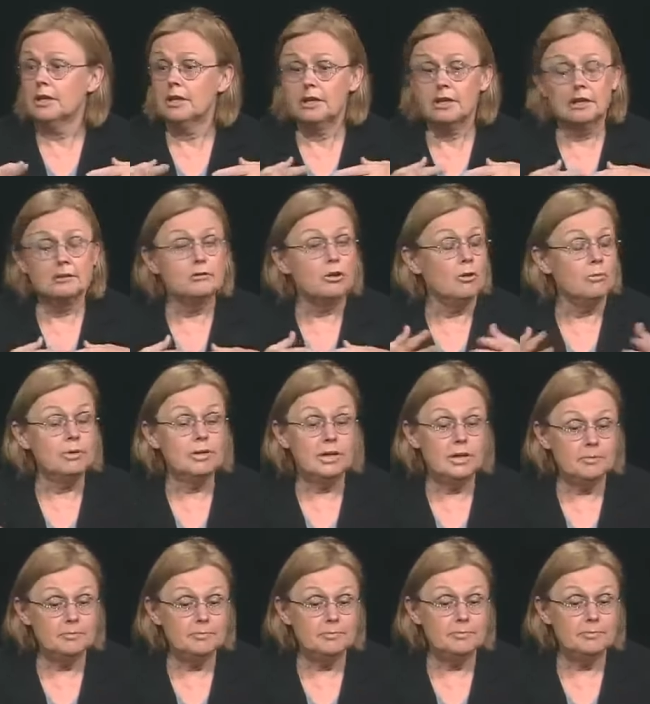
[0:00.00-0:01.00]
uh,
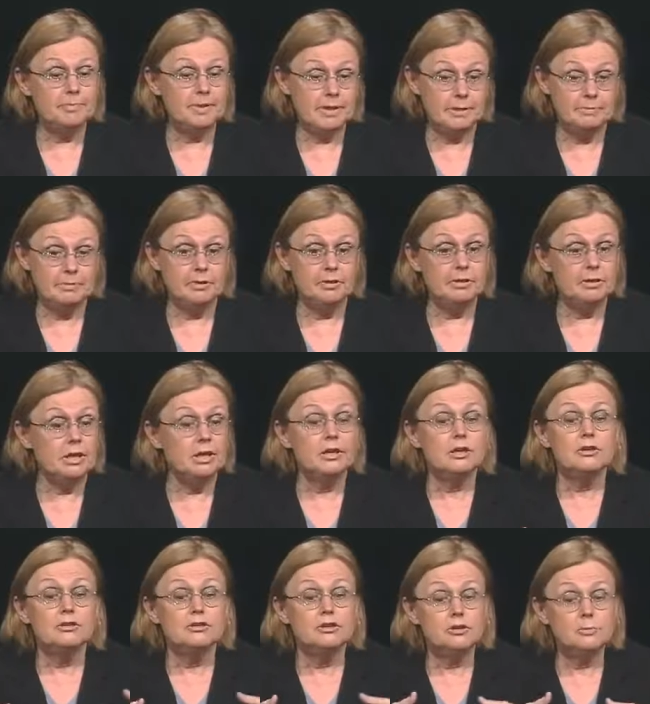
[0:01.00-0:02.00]
low-income people
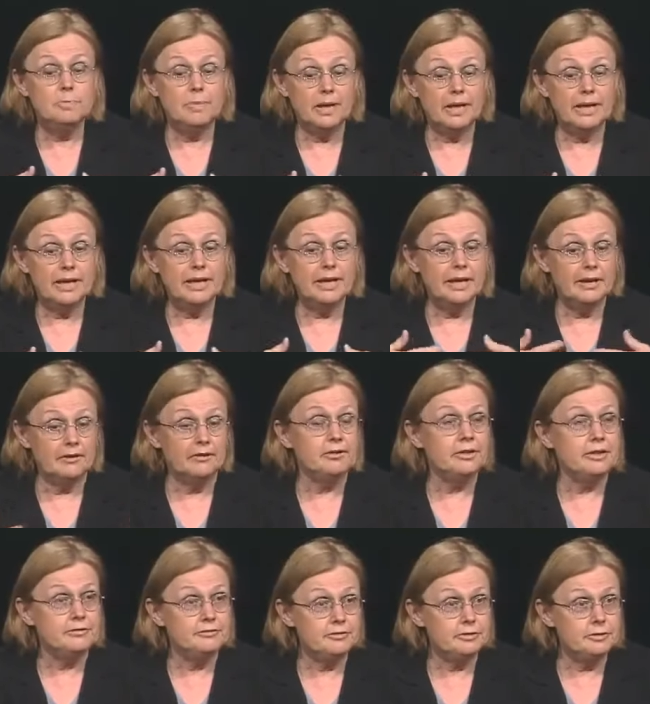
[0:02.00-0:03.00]
to buy
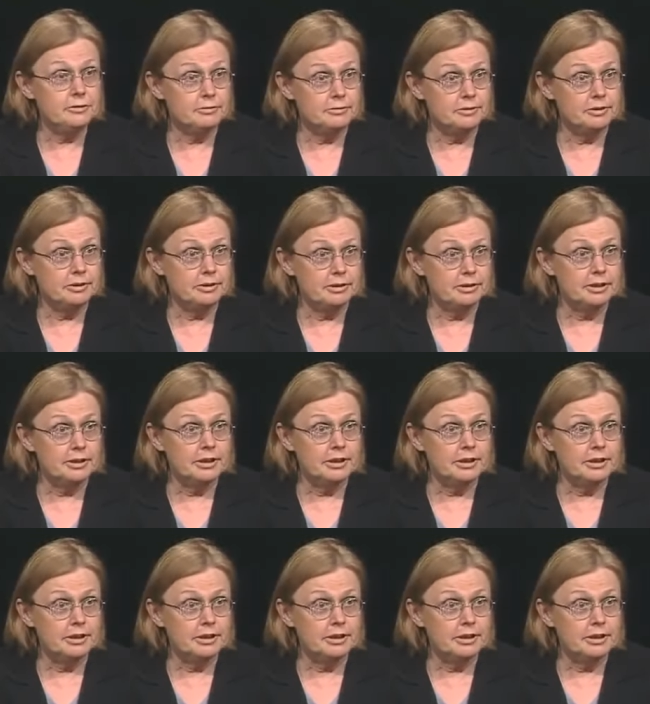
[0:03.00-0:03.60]
healthy food.